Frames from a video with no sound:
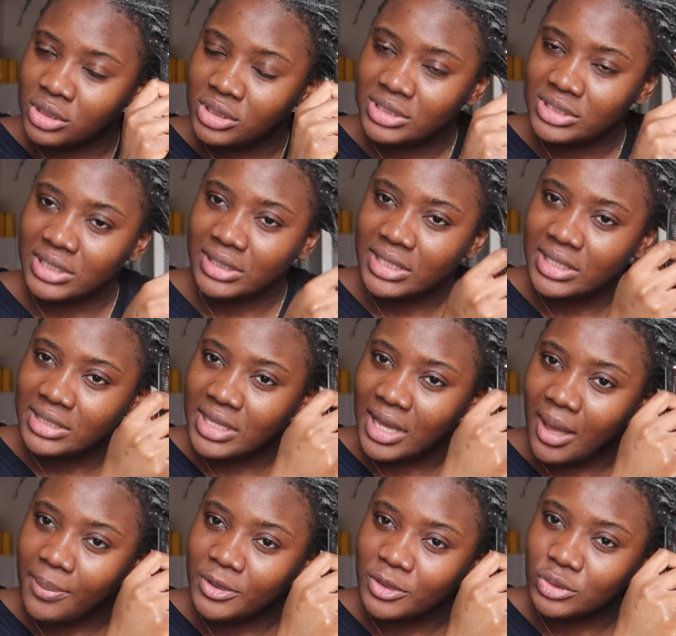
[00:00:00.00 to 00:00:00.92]
delete
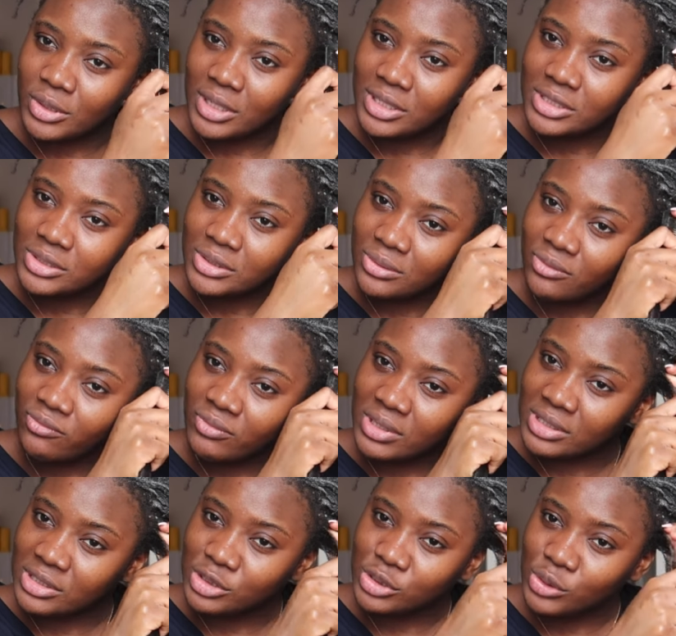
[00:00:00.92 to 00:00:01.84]
the app and try to
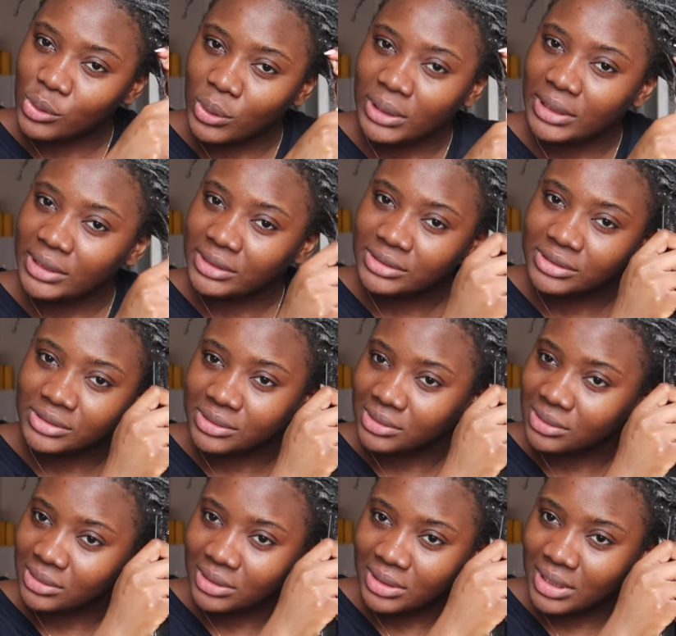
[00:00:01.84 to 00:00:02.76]
reinstall it.
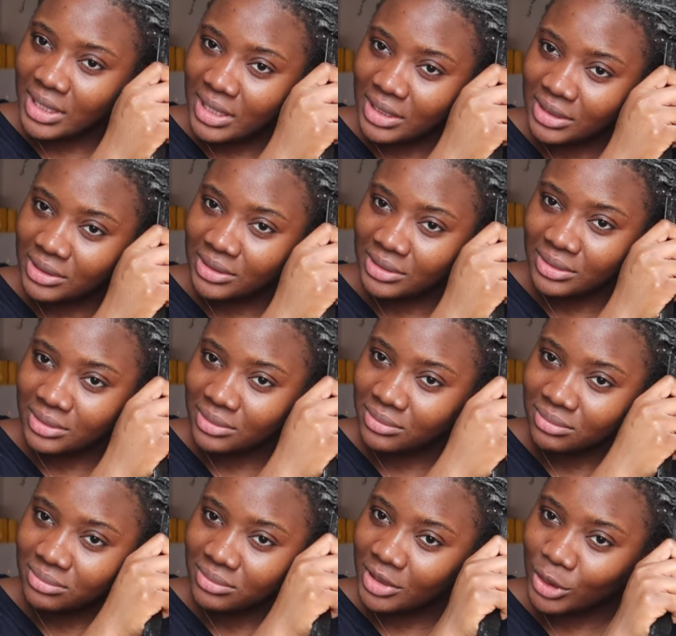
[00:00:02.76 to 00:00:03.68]
And
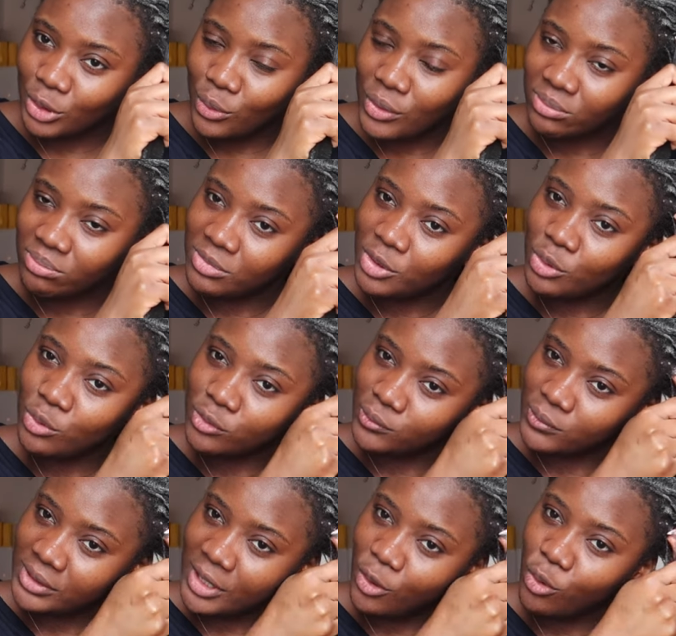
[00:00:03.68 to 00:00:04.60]
lo and
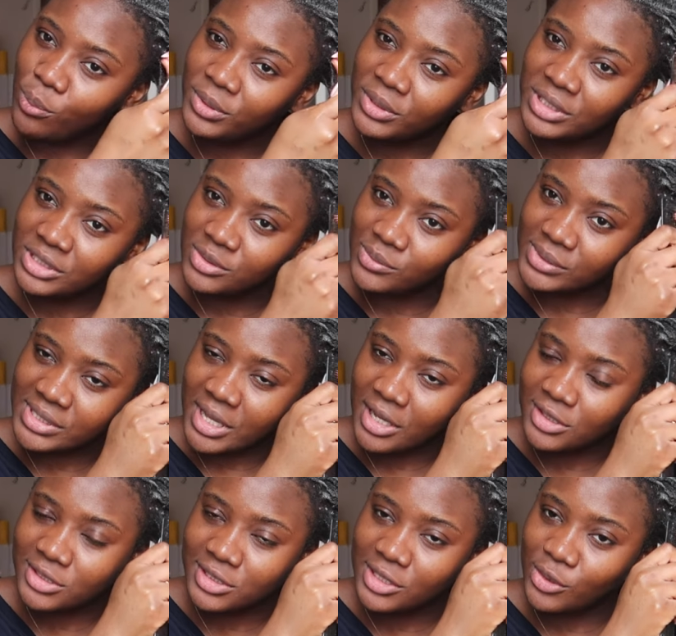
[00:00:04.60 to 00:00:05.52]
behold, when I opened it, it was
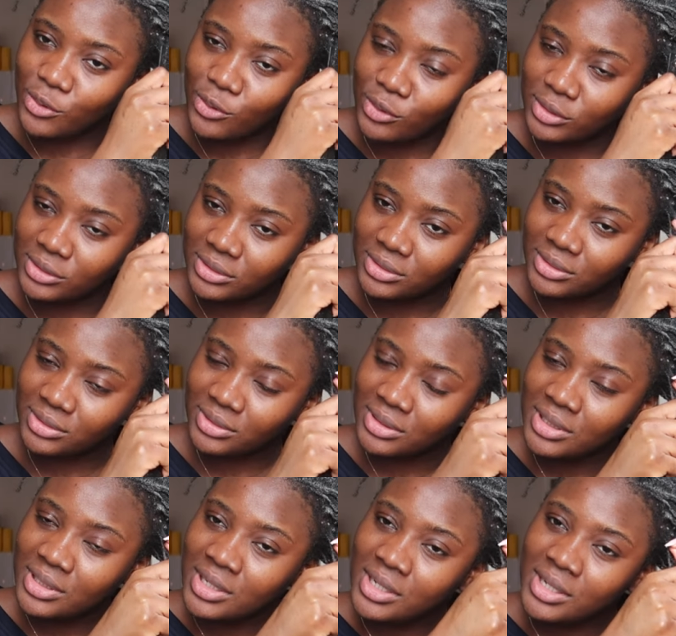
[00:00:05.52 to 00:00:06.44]
actually gone.
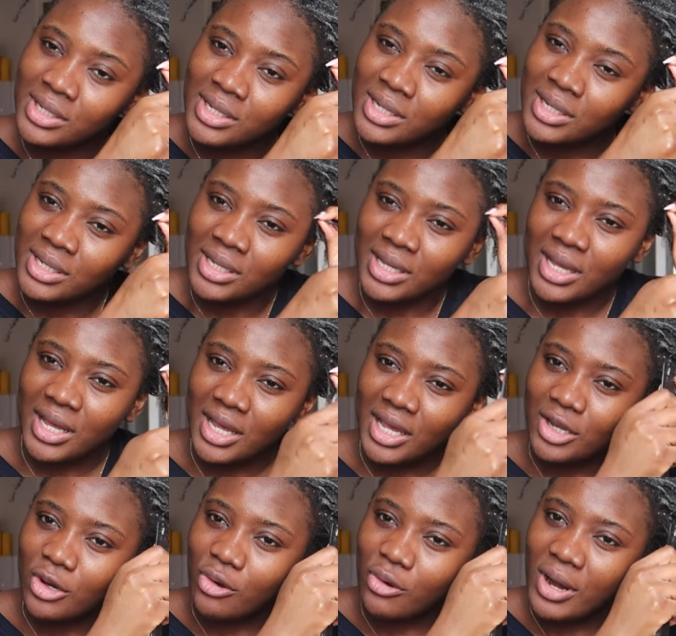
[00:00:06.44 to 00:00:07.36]

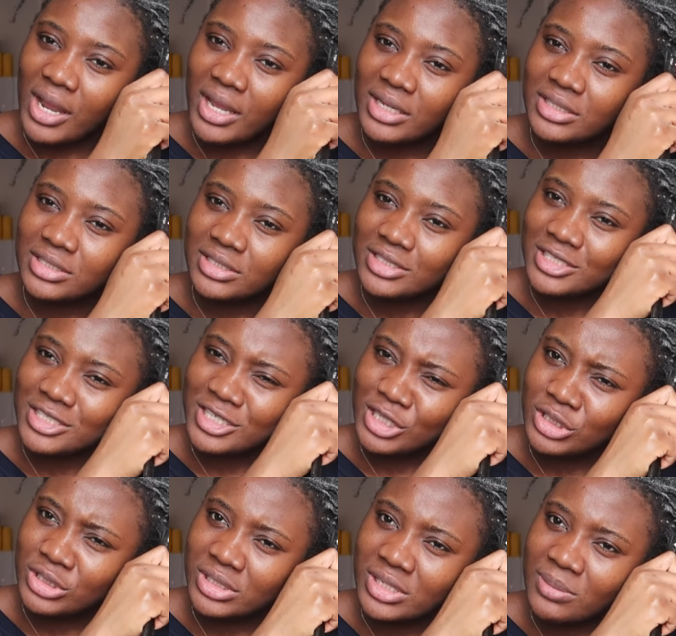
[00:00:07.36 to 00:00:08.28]
I cried
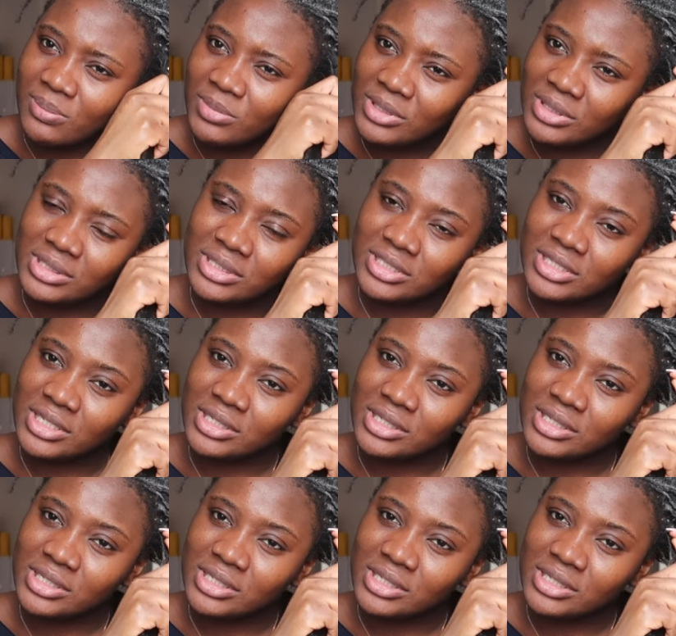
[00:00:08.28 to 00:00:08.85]
just a bit,